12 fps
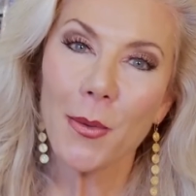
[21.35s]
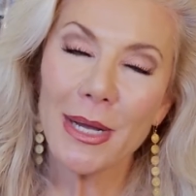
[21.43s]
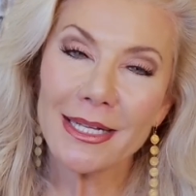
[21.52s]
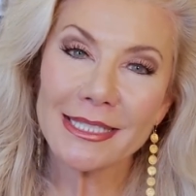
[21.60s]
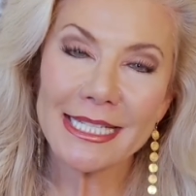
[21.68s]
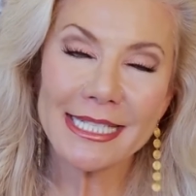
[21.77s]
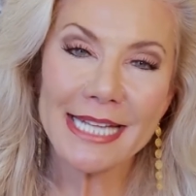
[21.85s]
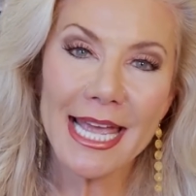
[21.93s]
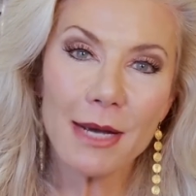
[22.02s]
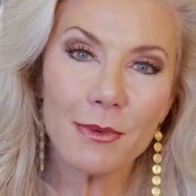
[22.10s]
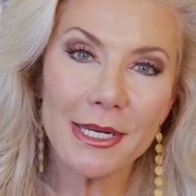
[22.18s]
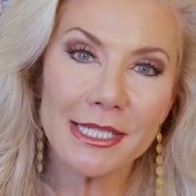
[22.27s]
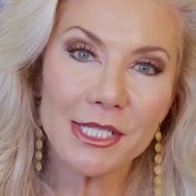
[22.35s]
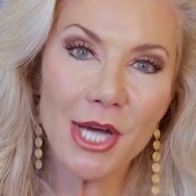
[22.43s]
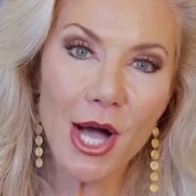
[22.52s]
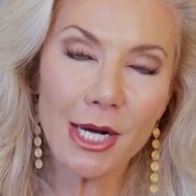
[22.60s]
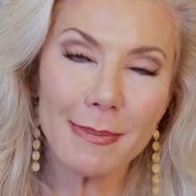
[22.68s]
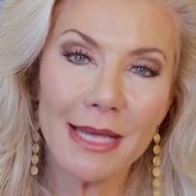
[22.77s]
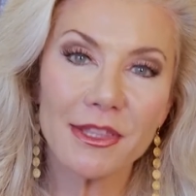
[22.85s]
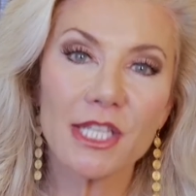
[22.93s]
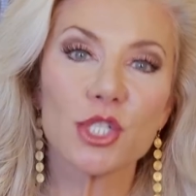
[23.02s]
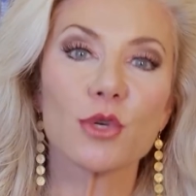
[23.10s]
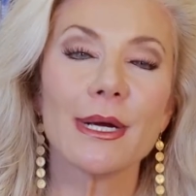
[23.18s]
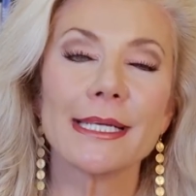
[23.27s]
Well, today I want to talk about
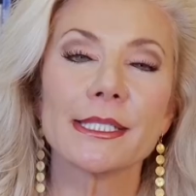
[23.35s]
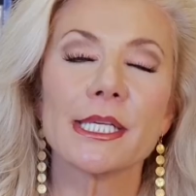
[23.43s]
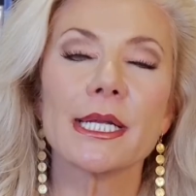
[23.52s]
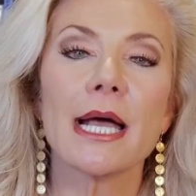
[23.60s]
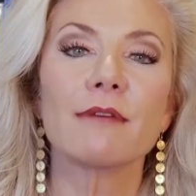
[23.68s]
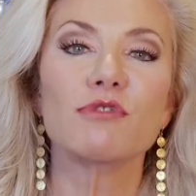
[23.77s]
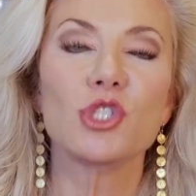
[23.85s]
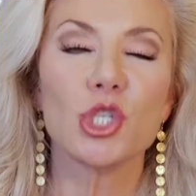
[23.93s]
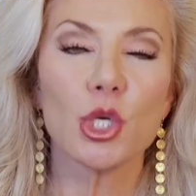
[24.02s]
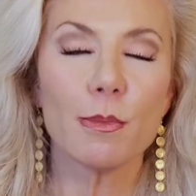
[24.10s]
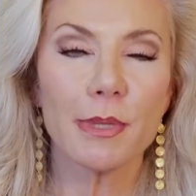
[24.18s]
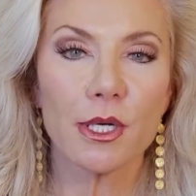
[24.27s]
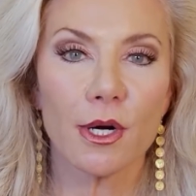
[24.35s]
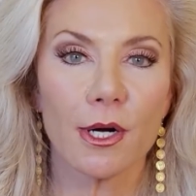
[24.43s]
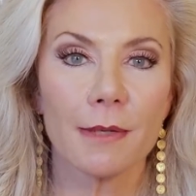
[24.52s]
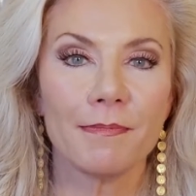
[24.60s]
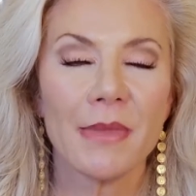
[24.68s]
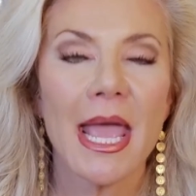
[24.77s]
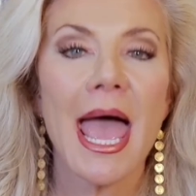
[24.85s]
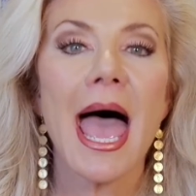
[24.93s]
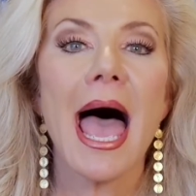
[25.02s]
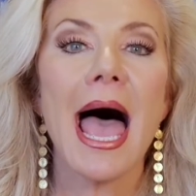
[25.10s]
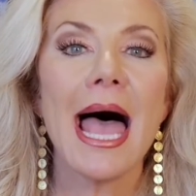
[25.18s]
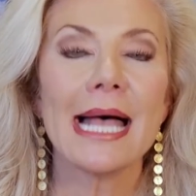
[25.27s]
the transit of Jupiter
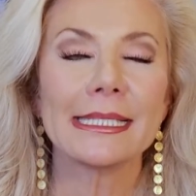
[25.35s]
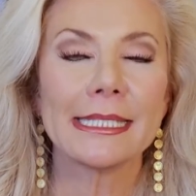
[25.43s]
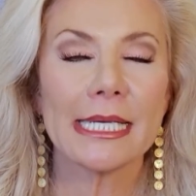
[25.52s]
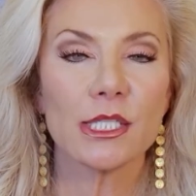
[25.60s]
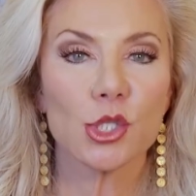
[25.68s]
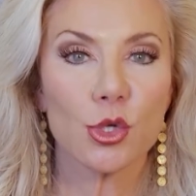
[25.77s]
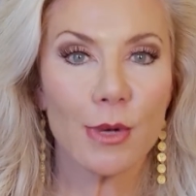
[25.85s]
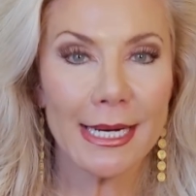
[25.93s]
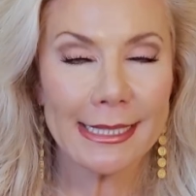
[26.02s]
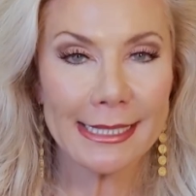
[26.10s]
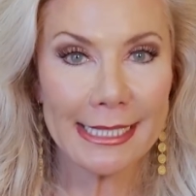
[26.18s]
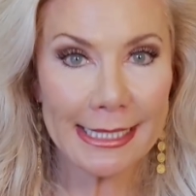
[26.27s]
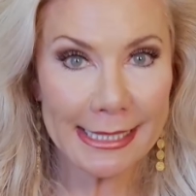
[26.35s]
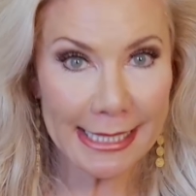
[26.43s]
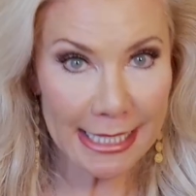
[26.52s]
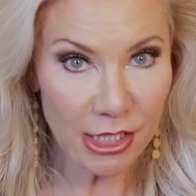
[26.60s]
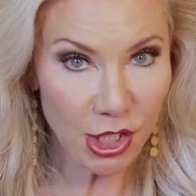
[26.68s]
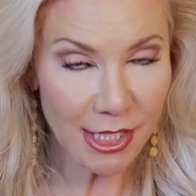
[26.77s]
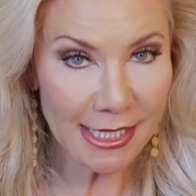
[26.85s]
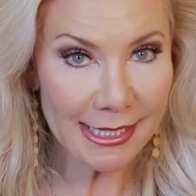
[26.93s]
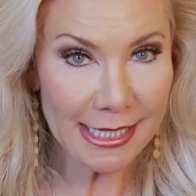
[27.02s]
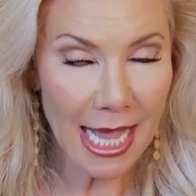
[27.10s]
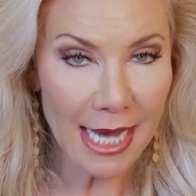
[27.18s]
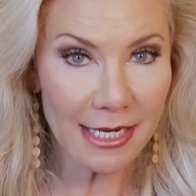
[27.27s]
as it transits into the
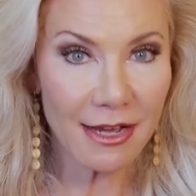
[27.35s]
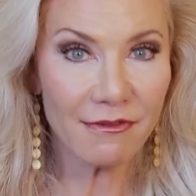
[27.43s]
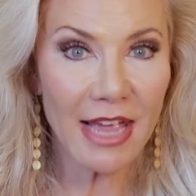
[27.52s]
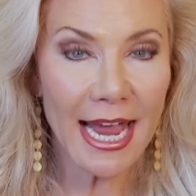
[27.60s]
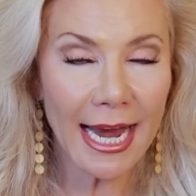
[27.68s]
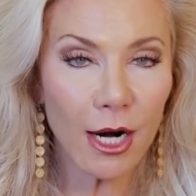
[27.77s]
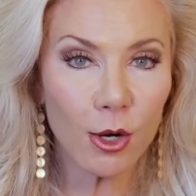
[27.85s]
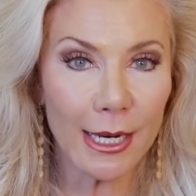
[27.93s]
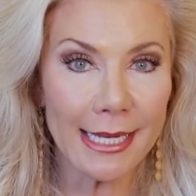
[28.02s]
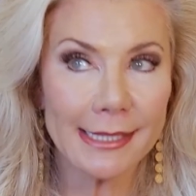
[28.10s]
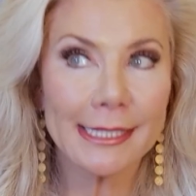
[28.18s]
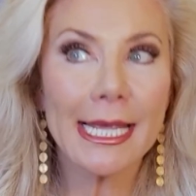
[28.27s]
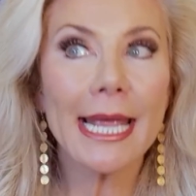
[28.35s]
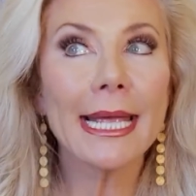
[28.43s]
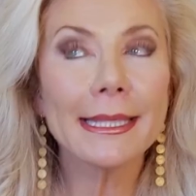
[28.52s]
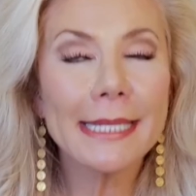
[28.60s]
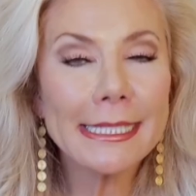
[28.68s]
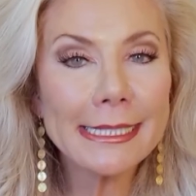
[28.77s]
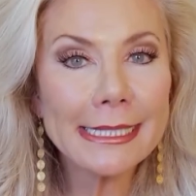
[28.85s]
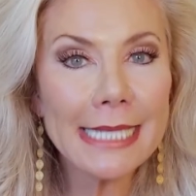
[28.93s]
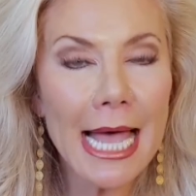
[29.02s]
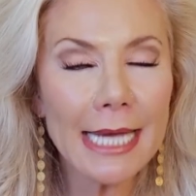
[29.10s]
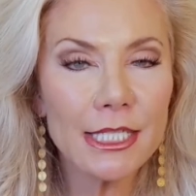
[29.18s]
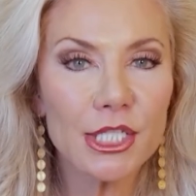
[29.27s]
sign of Aries in the
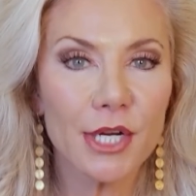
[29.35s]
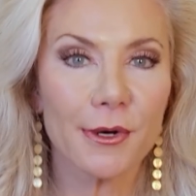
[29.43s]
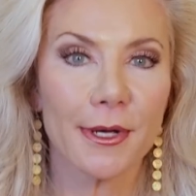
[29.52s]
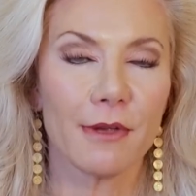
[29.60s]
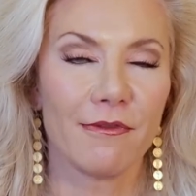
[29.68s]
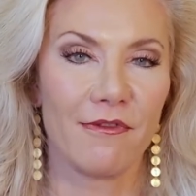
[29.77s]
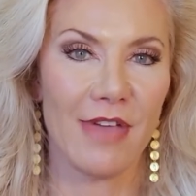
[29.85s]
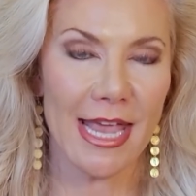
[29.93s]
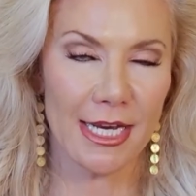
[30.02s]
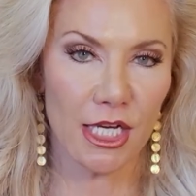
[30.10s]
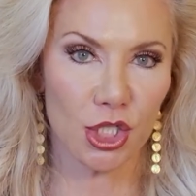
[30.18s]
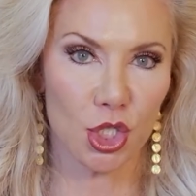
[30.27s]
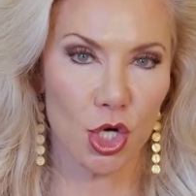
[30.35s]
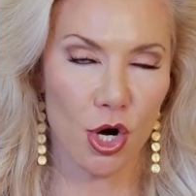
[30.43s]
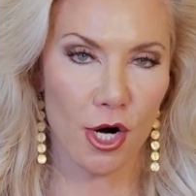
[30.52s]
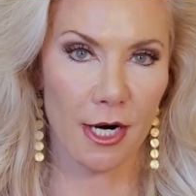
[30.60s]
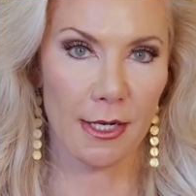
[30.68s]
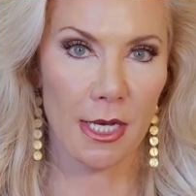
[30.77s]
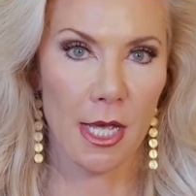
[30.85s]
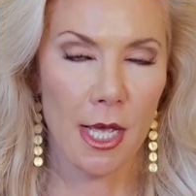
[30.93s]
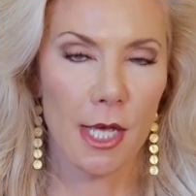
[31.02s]
sidereal Vedic chart.